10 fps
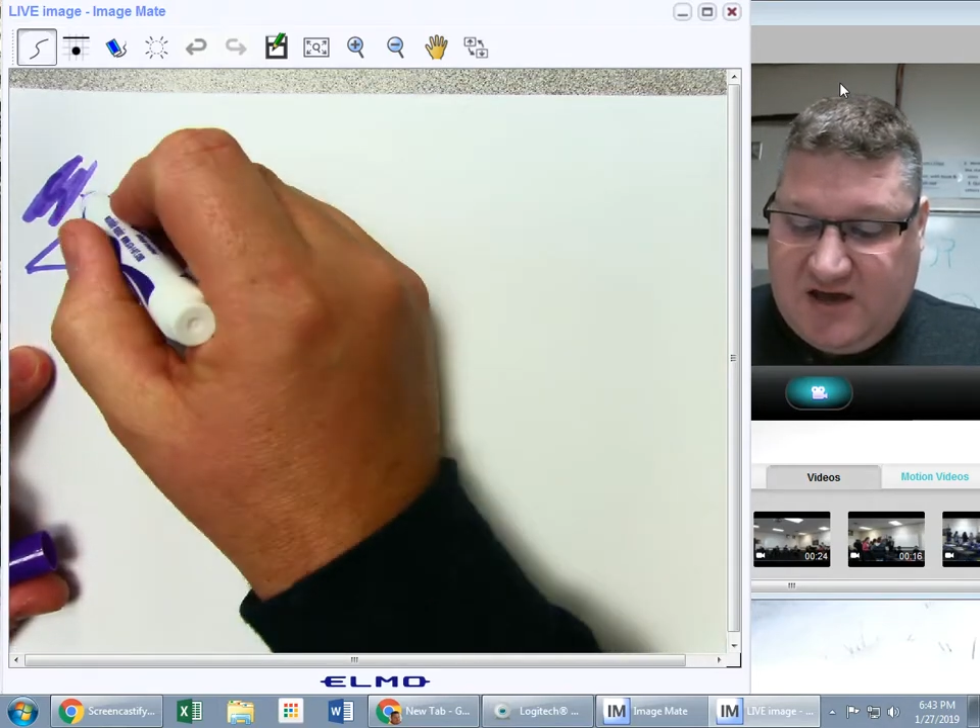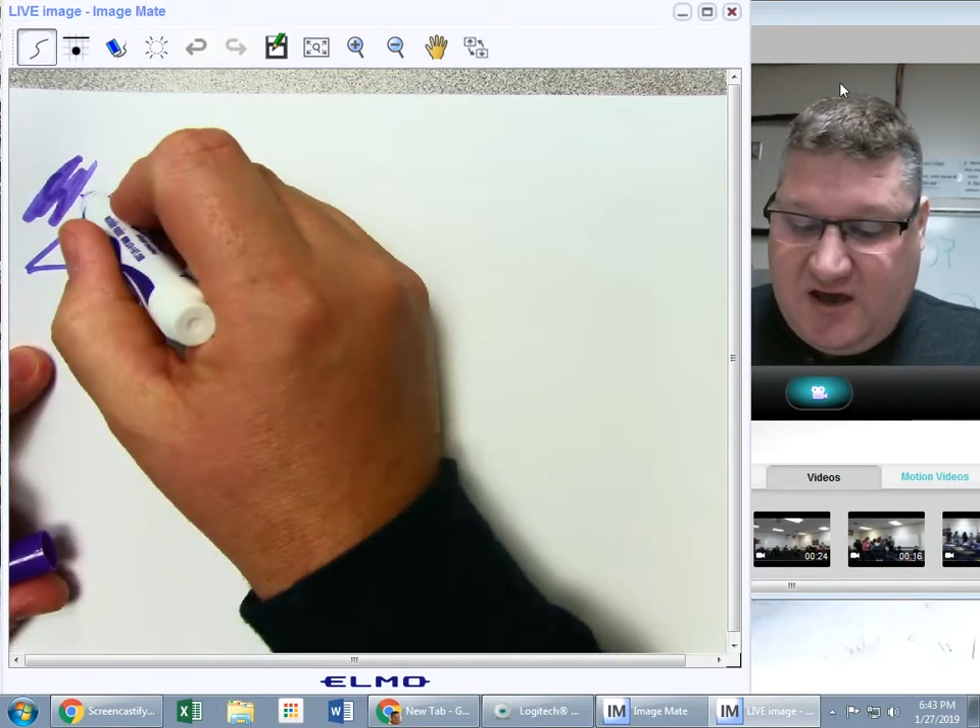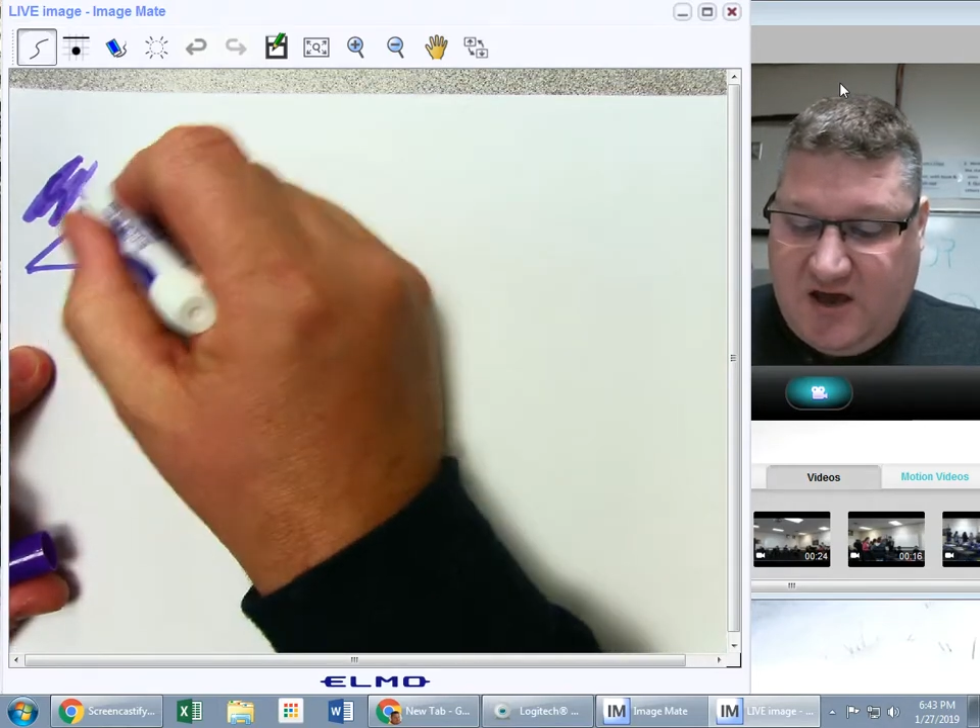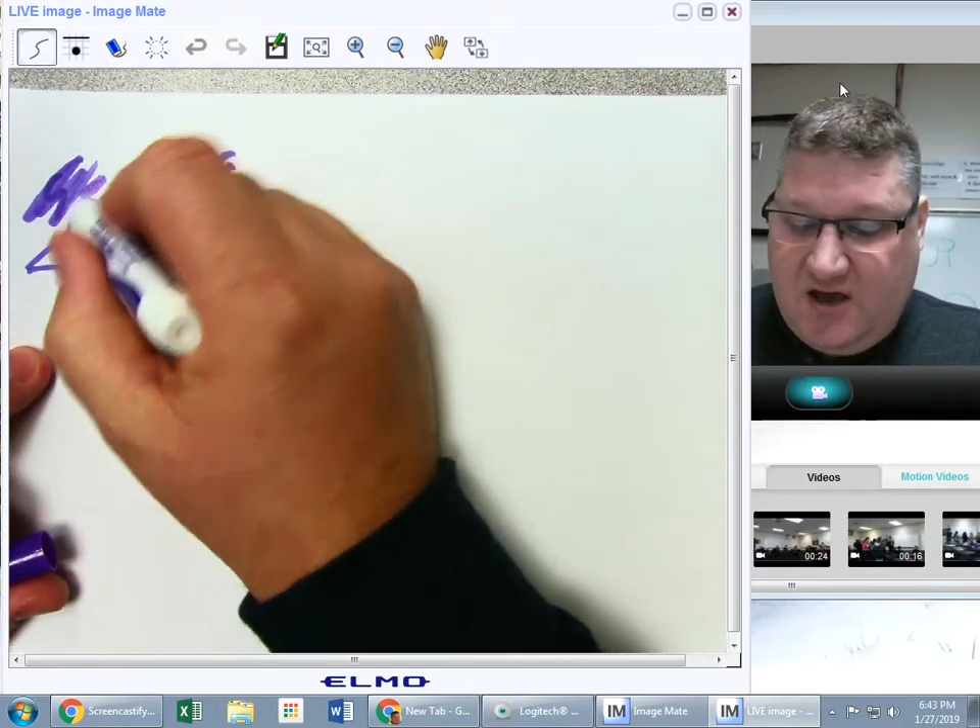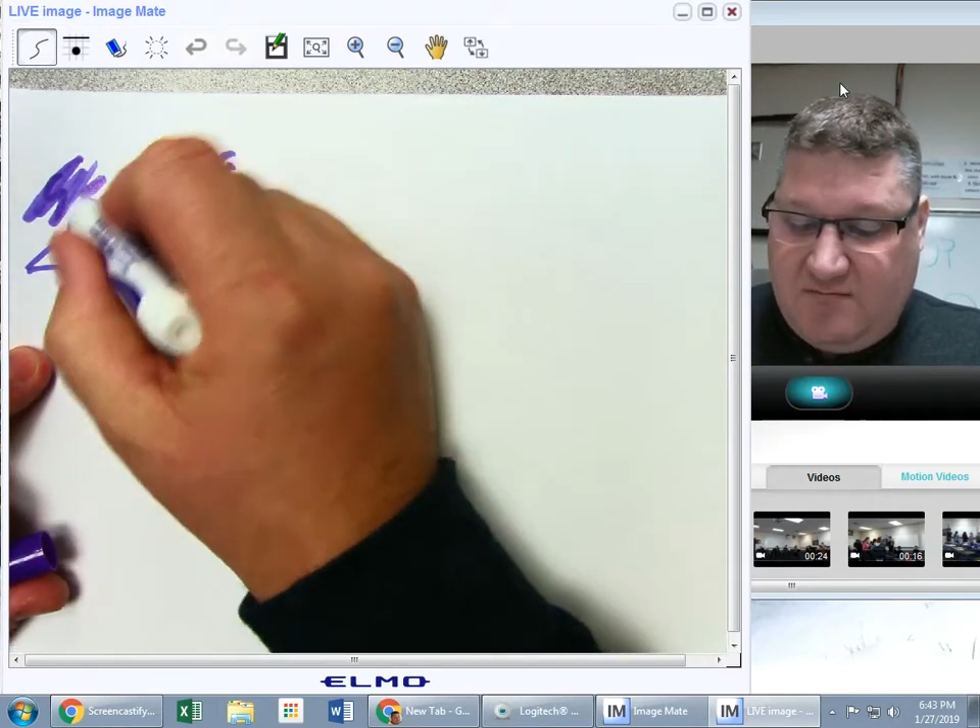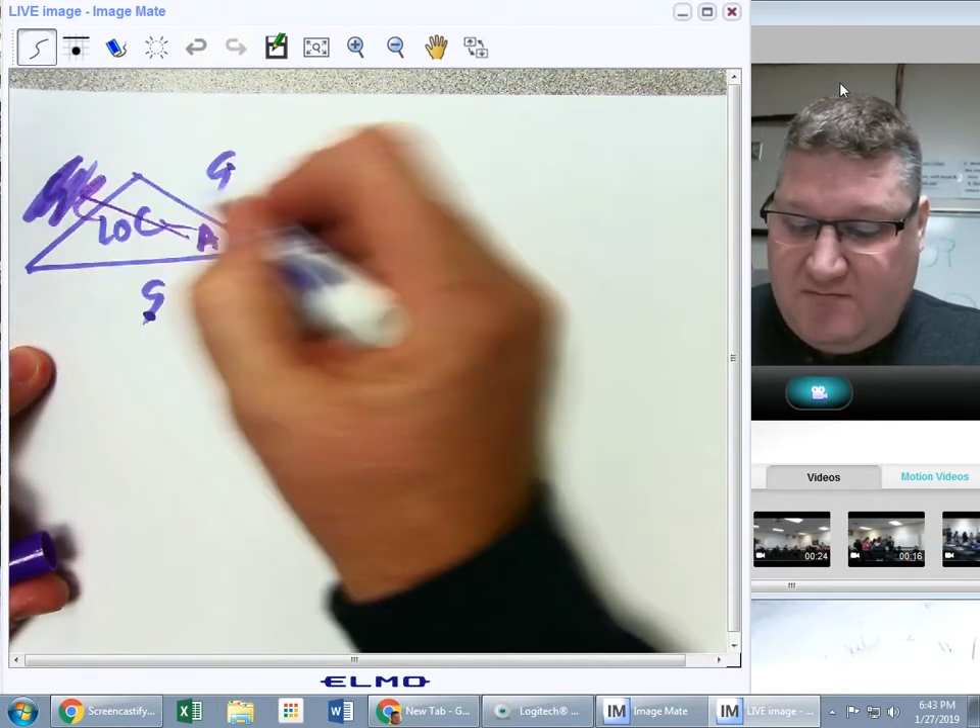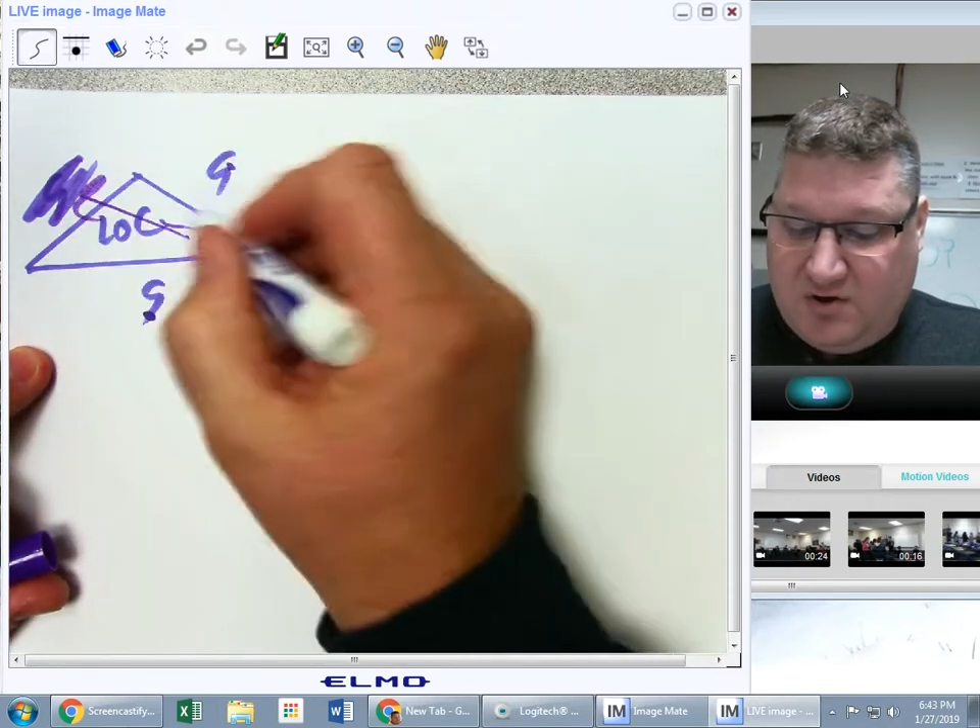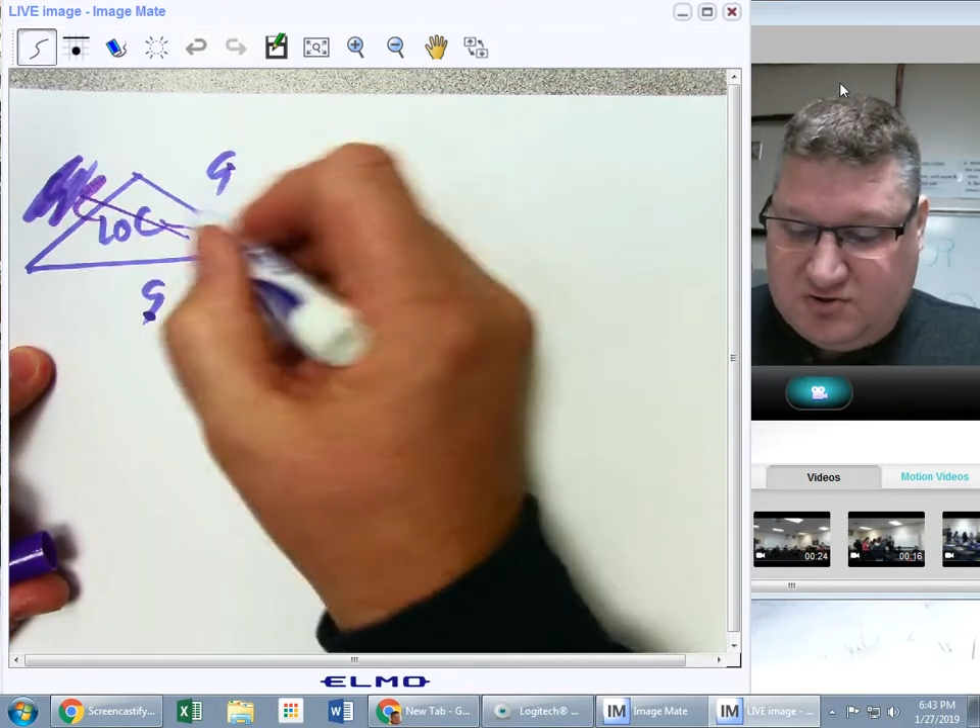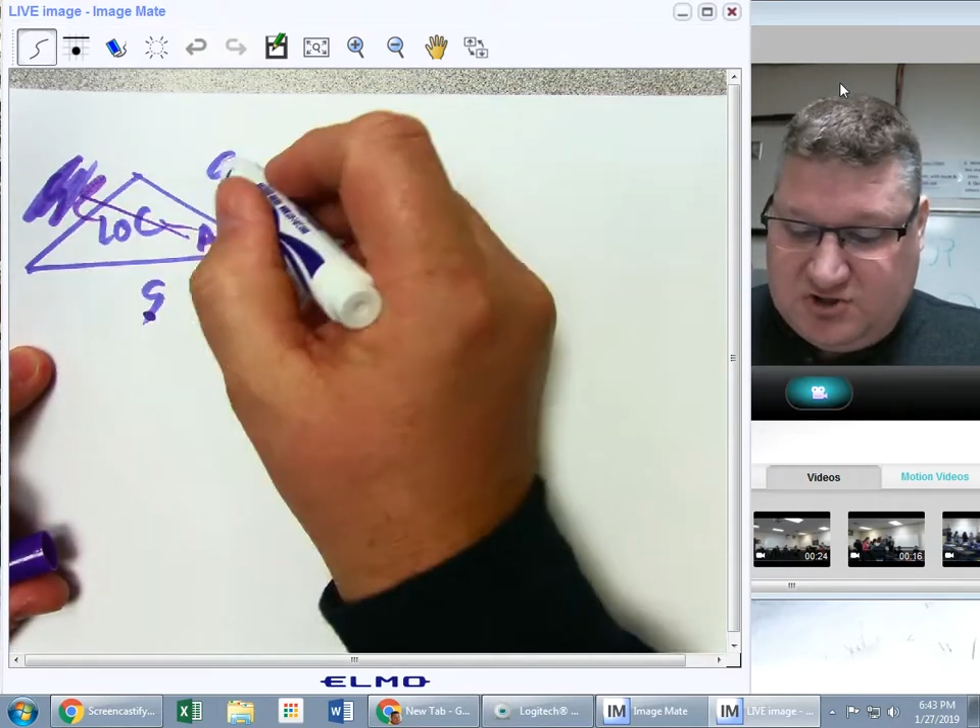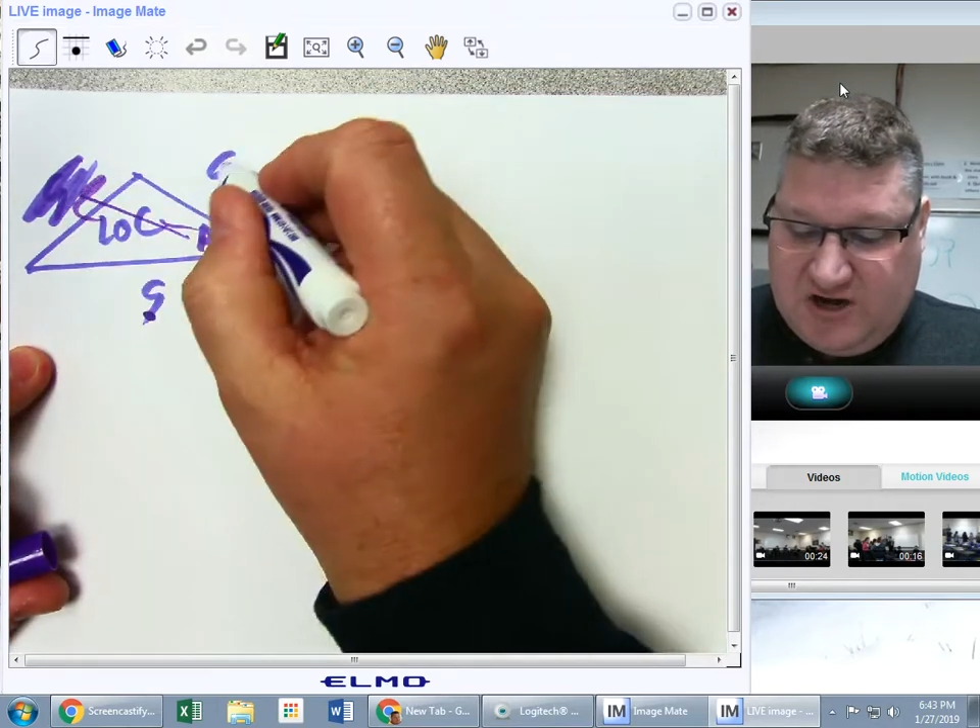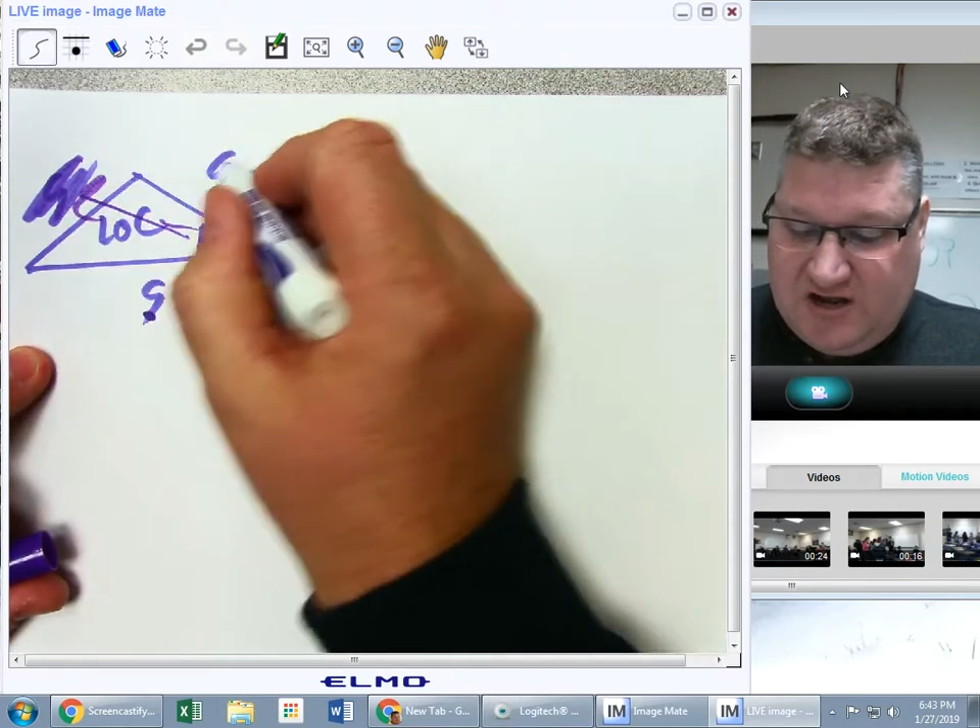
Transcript: combos that